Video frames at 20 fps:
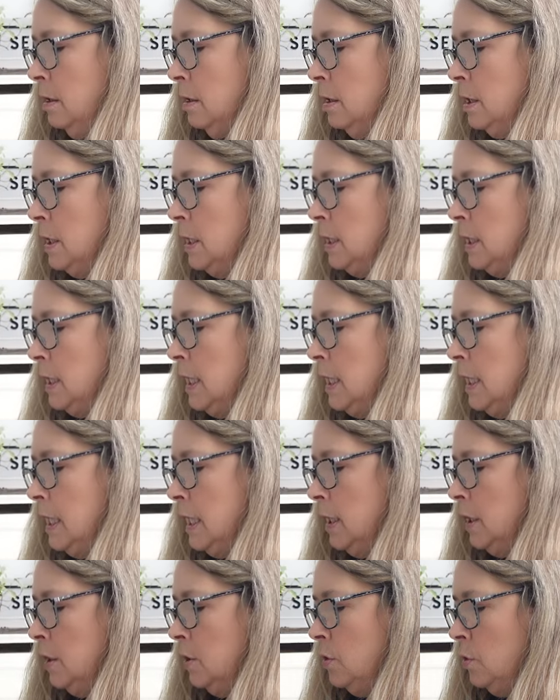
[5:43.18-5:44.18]

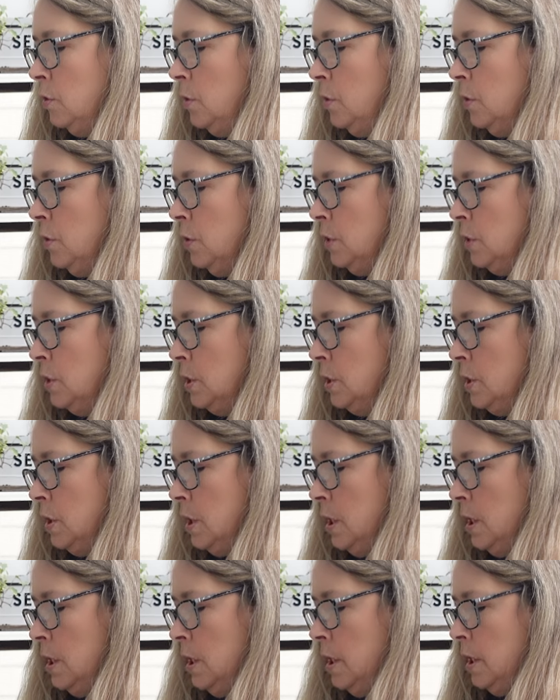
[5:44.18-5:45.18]
seeding indoors,
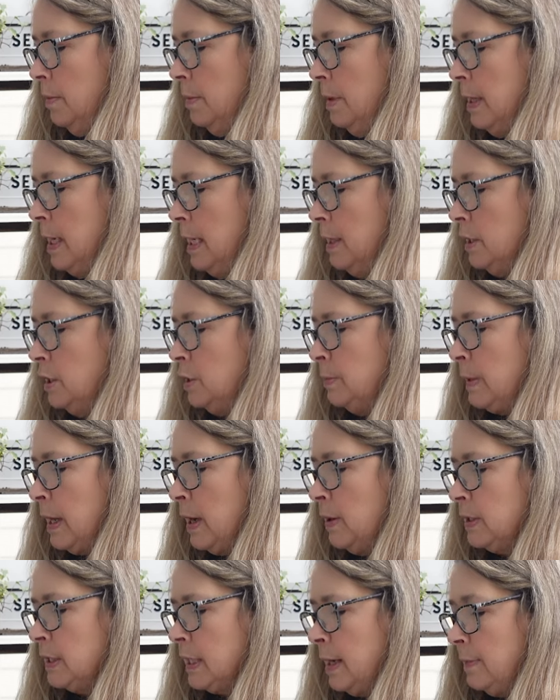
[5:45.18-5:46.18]
plant,
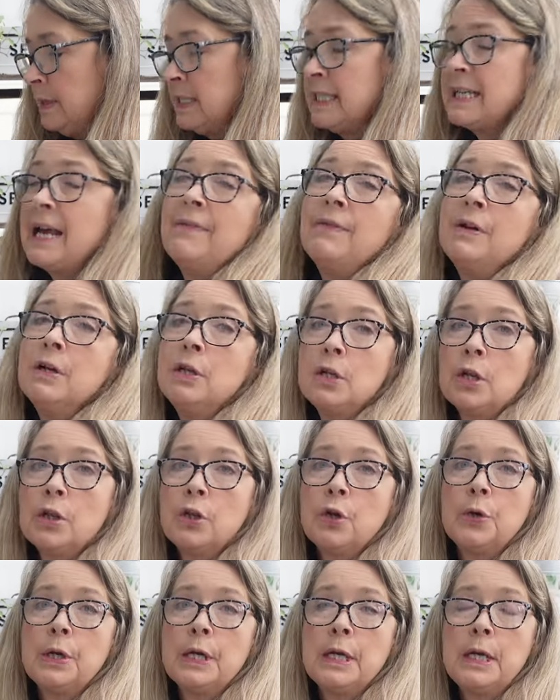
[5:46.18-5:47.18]
sprout time 7 to
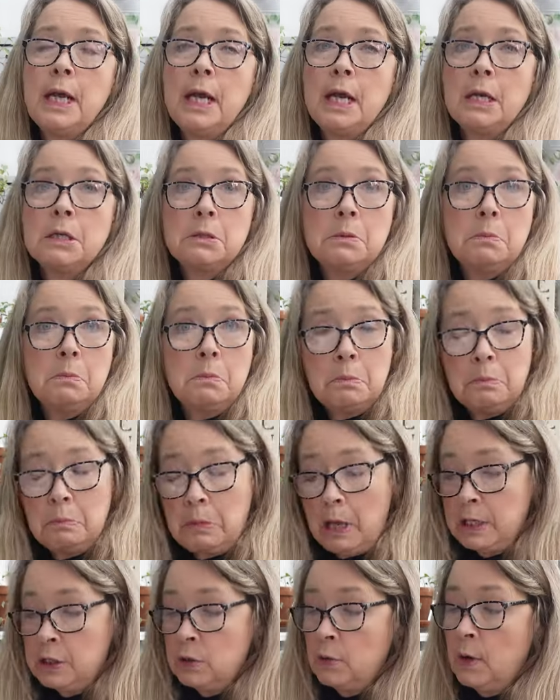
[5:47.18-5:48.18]
30 days.
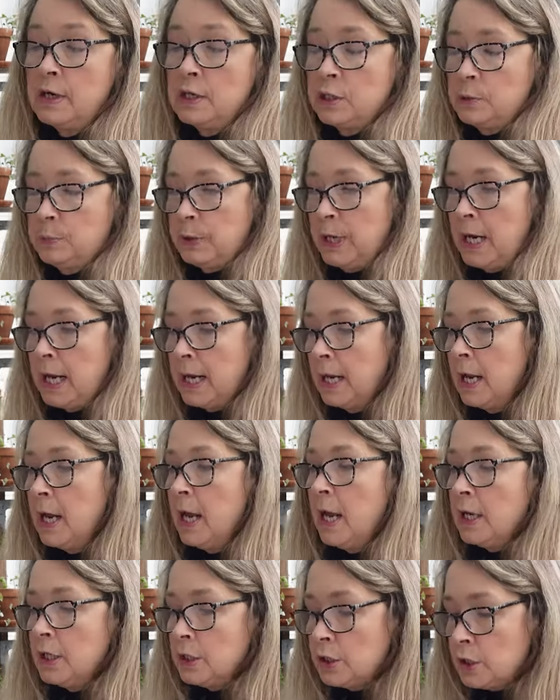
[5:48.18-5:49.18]
That's quite a spread.
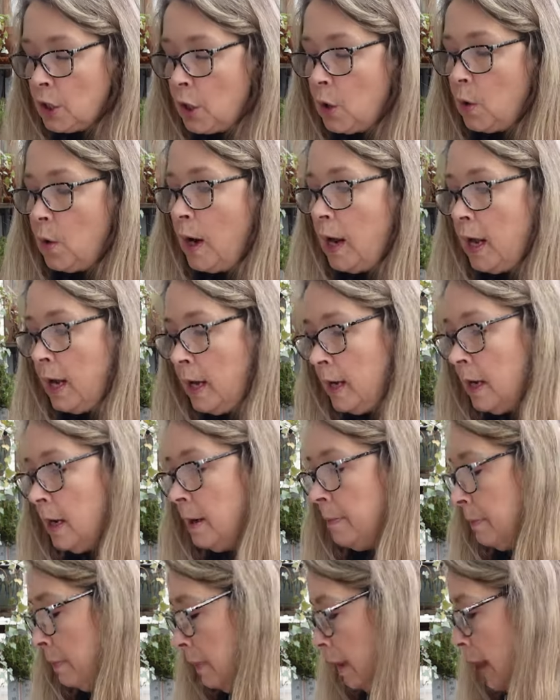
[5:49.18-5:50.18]
So
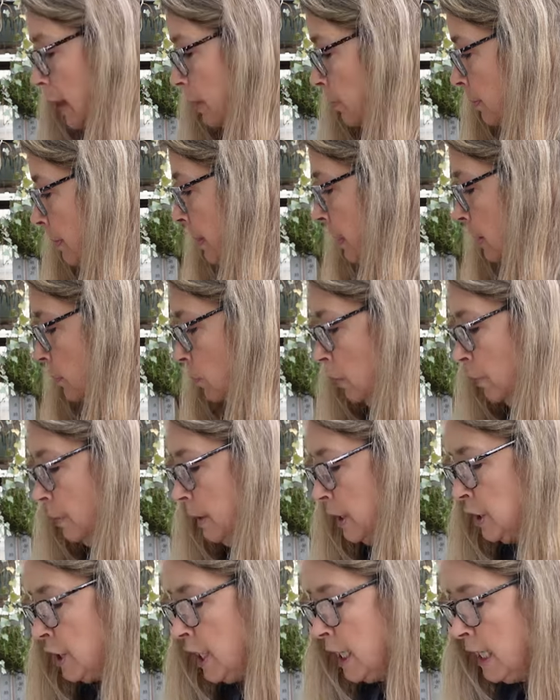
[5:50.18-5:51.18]
um, I be will
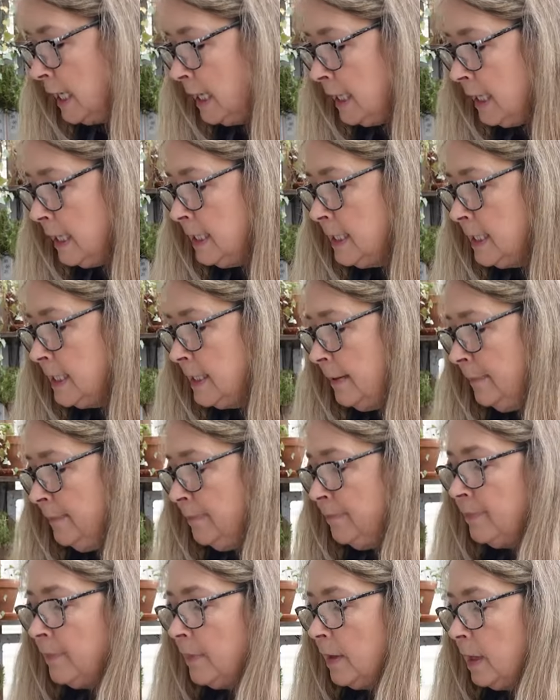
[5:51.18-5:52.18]
be checking this
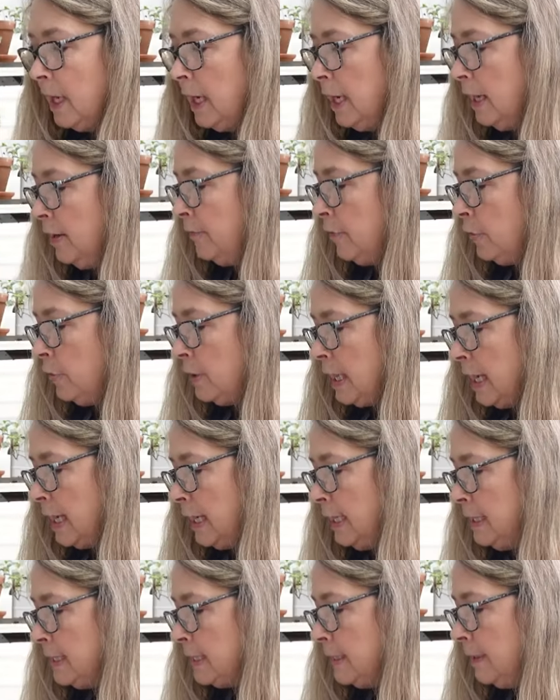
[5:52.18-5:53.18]
in a few
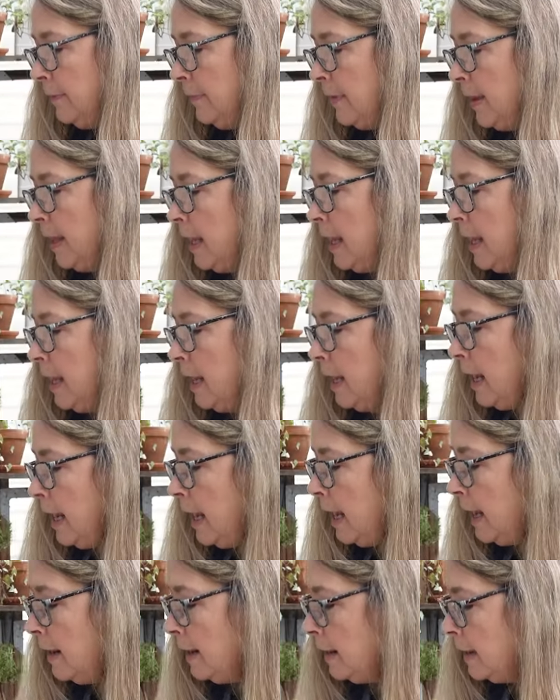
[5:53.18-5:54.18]
days.
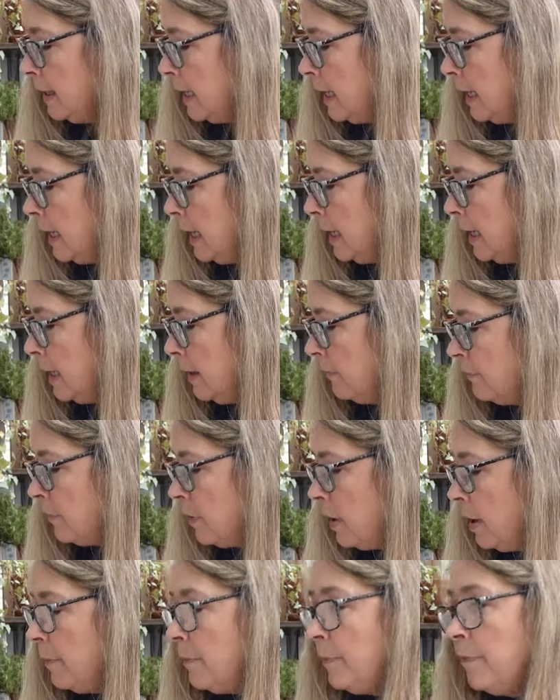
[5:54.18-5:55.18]
And then
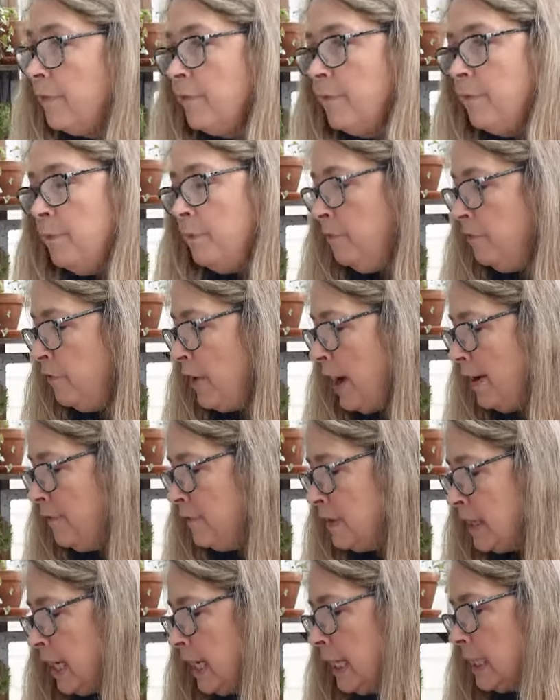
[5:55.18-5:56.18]
from
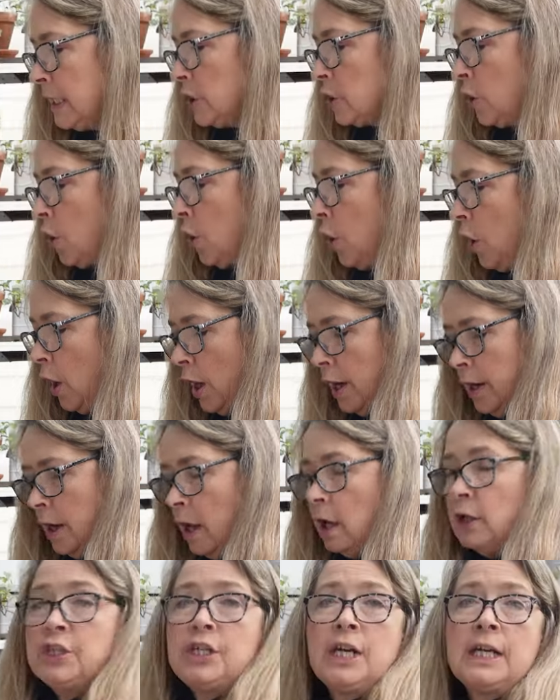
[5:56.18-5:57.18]
five days on,
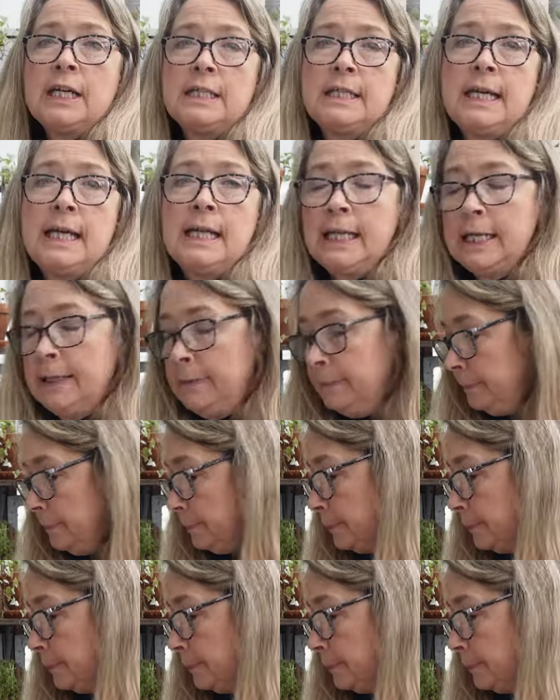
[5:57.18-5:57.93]
I'll check it daily